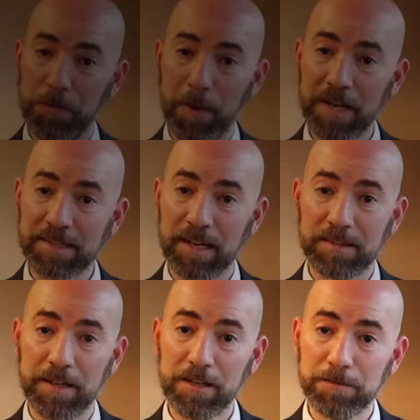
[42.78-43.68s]
the money's
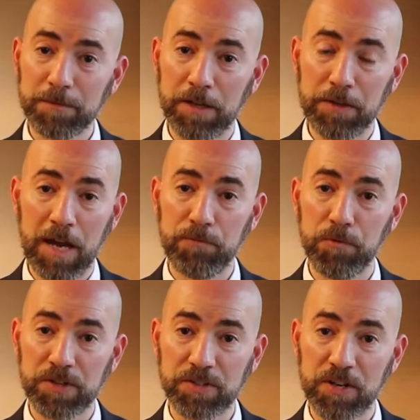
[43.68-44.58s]
not there and you have a
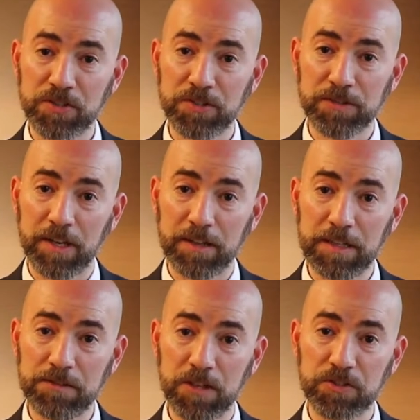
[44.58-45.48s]
recession, that
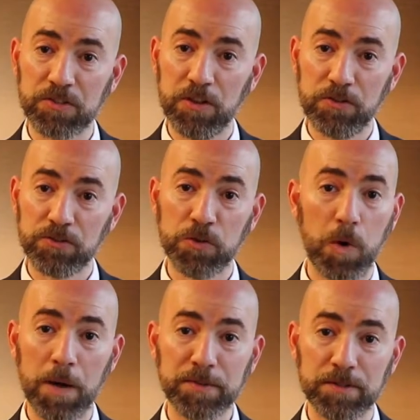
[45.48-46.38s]
leaves legislators
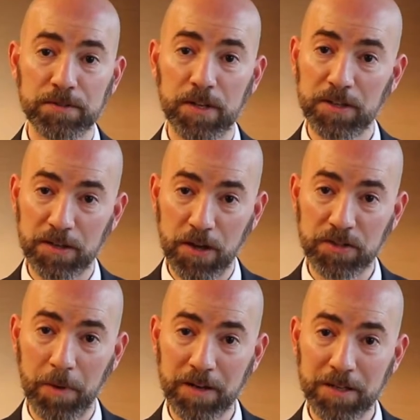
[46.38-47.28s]
two options. They can cut
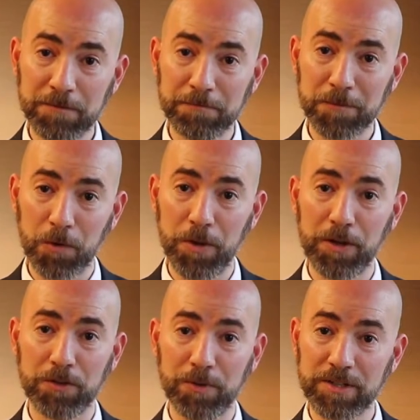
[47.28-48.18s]
spending or
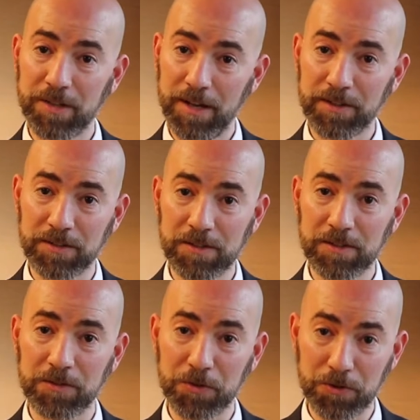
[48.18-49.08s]
they can raise
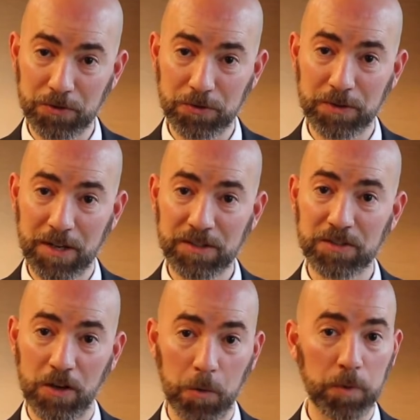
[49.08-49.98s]
taxes, and your
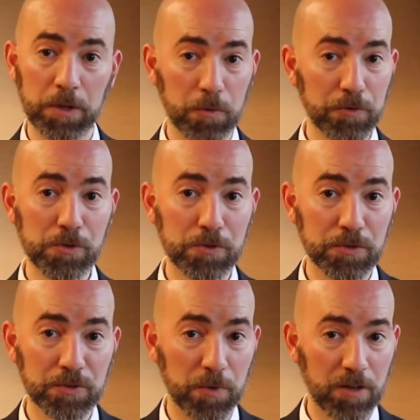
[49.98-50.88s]
guess on what they will
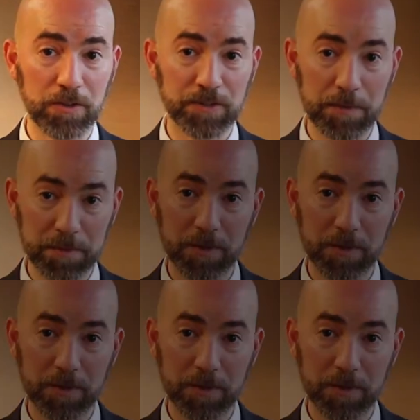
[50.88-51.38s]
do is probably the same as